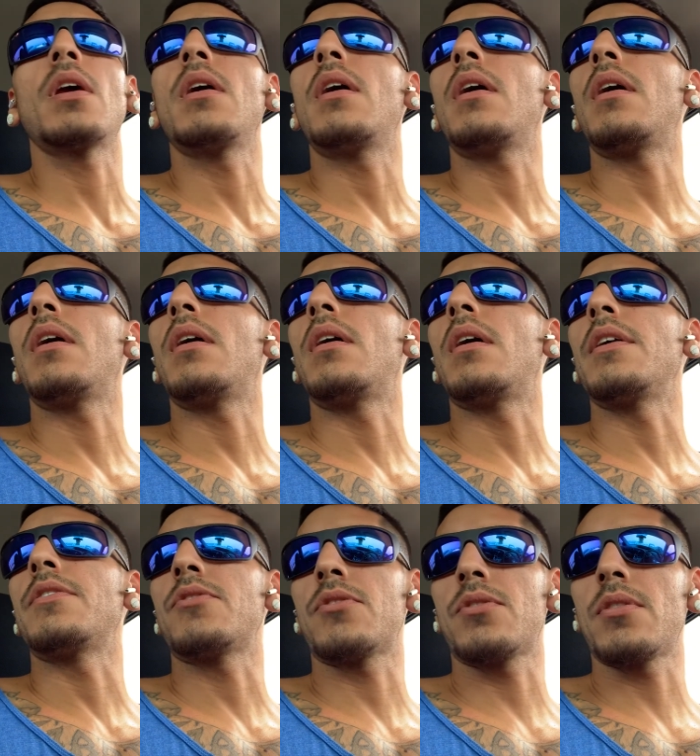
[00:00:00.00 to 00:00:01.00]
Uh, I
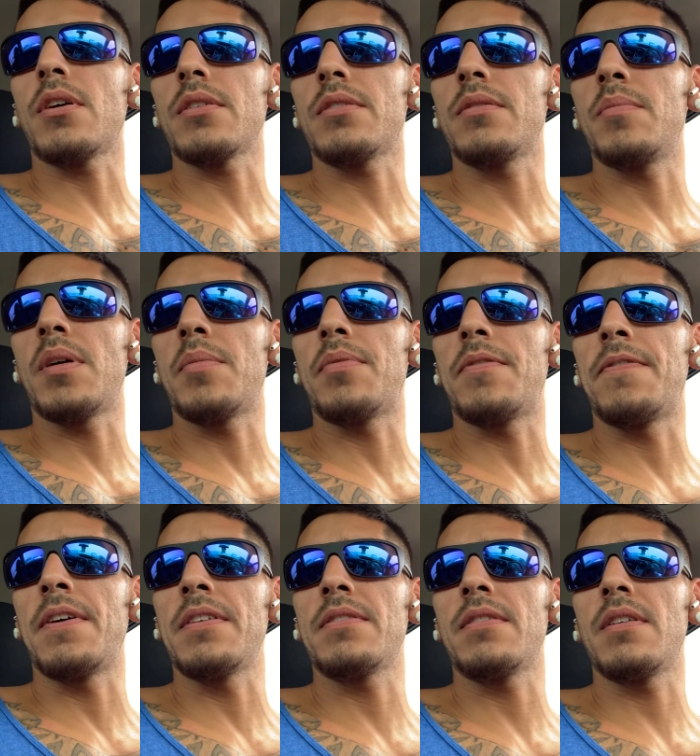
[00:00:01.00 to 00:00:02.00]
talked to my
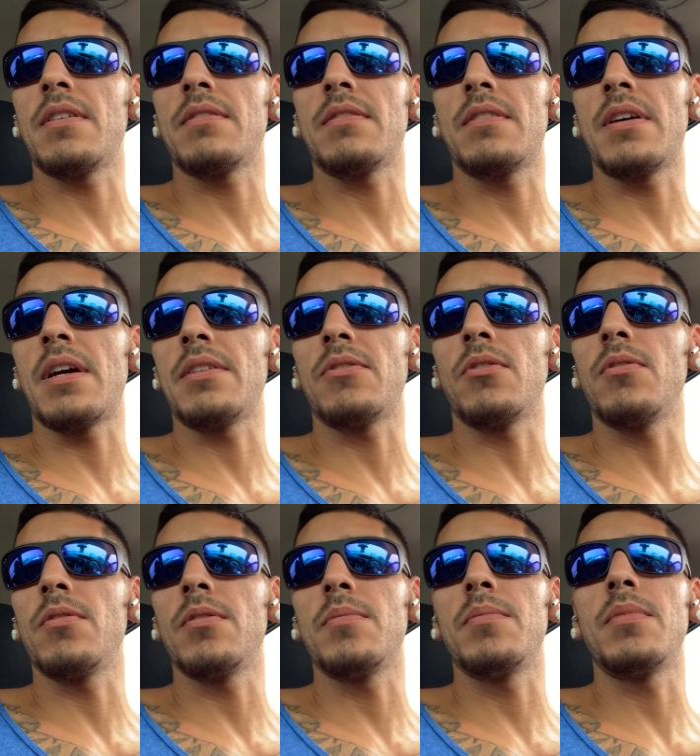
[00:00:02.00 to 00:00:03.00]
professor yesterday. I
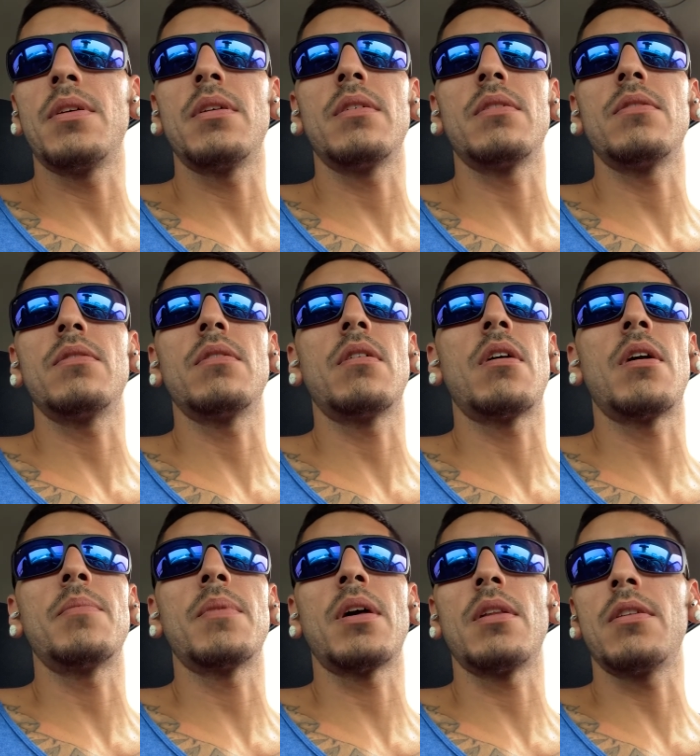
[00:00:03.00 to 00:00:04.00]
told him, hey, you know,
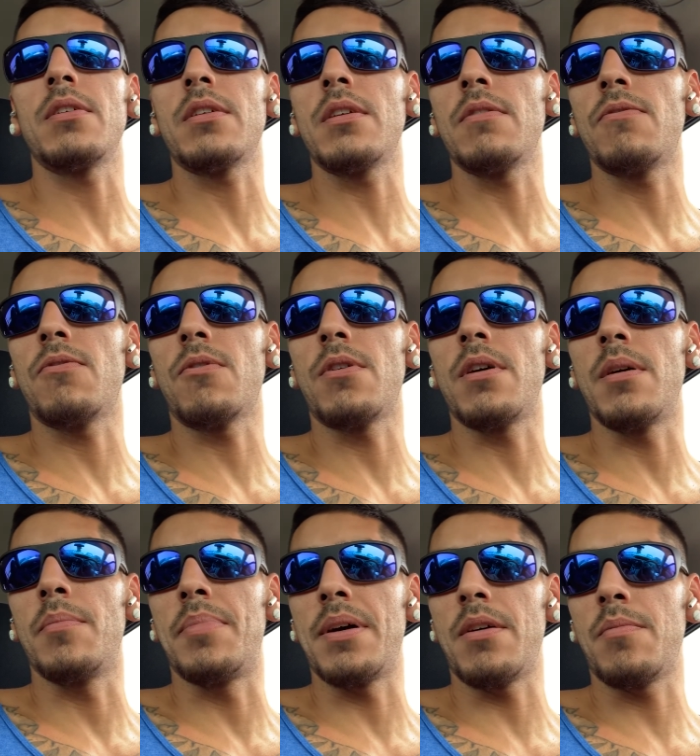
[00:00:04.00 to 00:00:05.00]
I'm not looking for a
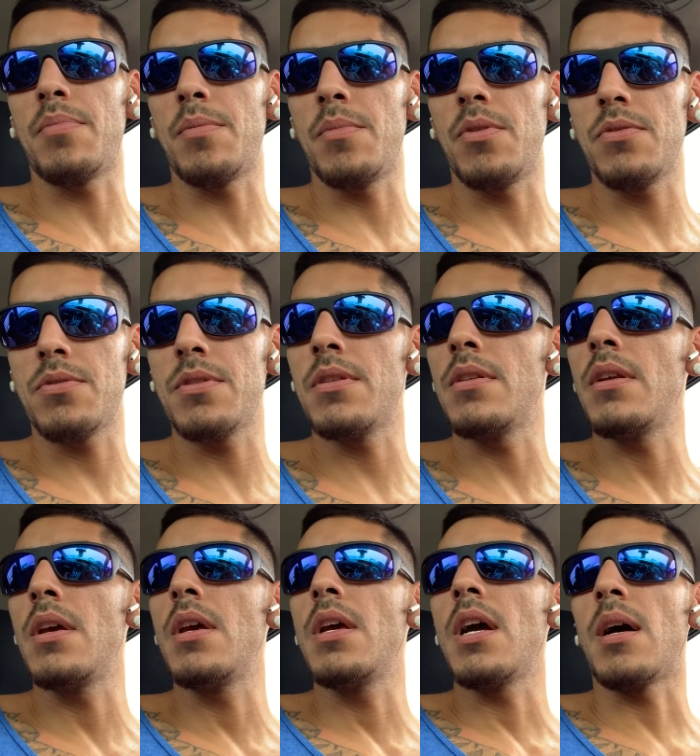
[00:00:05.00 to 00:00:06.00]
belt promotion.
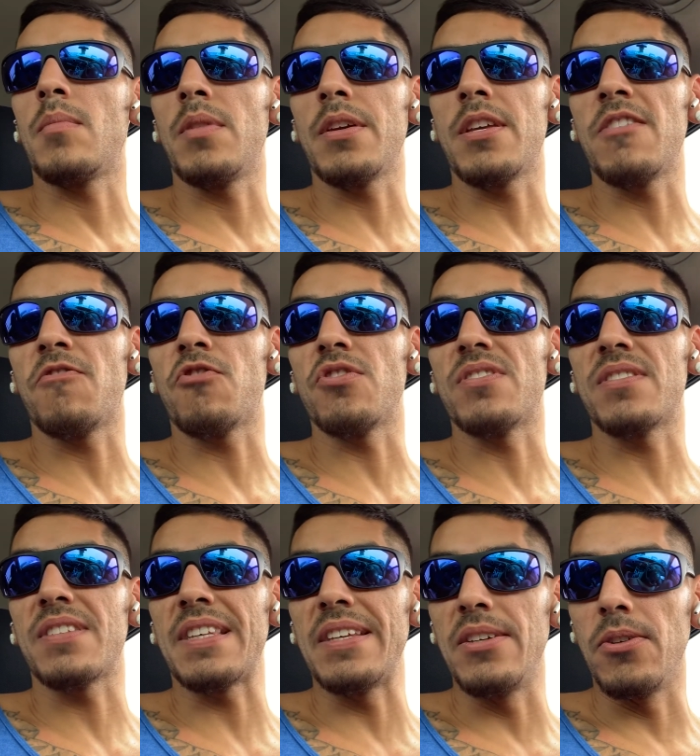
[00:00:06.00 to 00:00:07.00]
I'm looking for
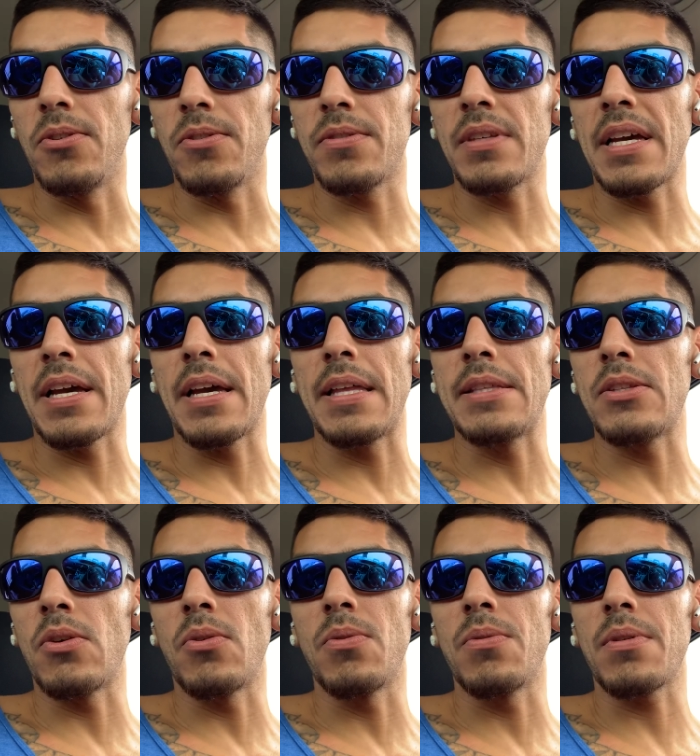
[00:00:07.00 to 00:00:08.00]
skills. I
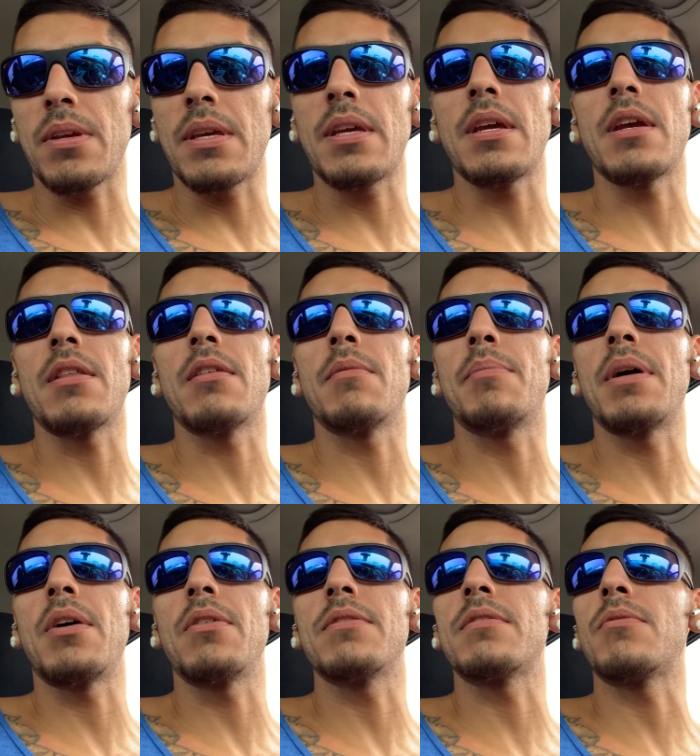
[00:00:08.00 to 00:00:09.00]
don't care. The
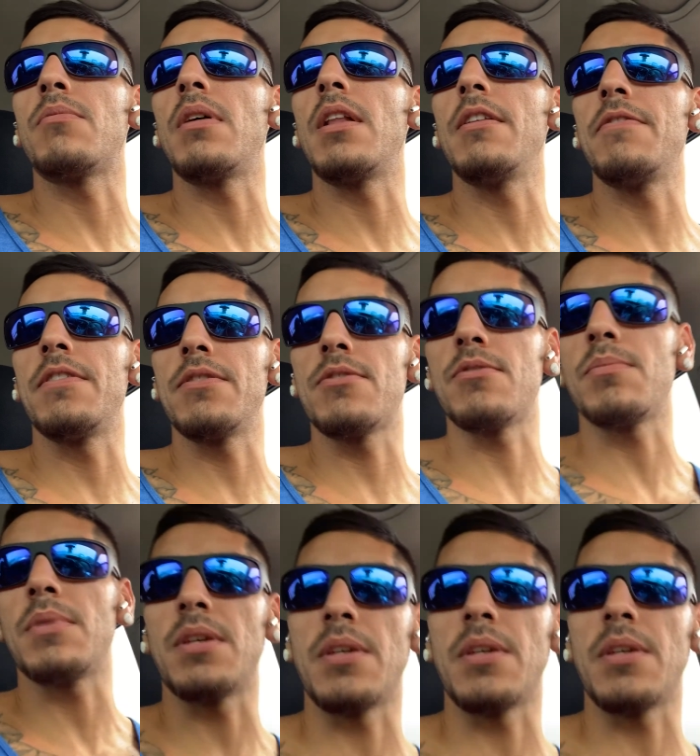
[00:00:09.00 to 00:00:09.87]
belt is irrelevant to me.